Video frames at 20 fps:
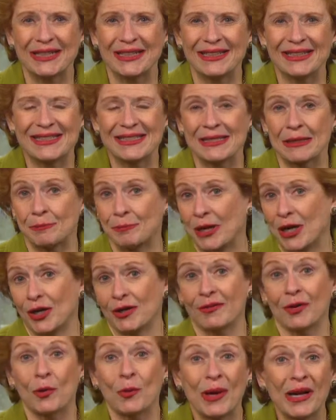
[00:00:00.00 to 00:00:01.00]
It's part
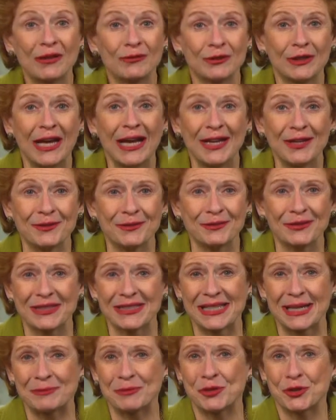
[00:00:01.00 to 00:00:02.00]
of our way of life,
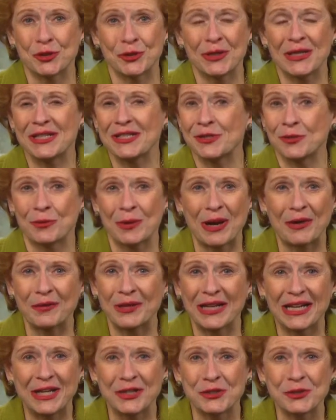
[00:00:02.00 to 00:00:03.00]
as I'm sure it is around the
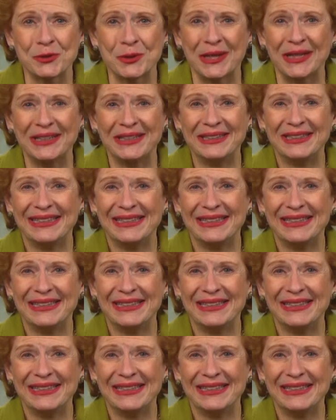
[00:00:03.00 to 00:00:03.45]
country.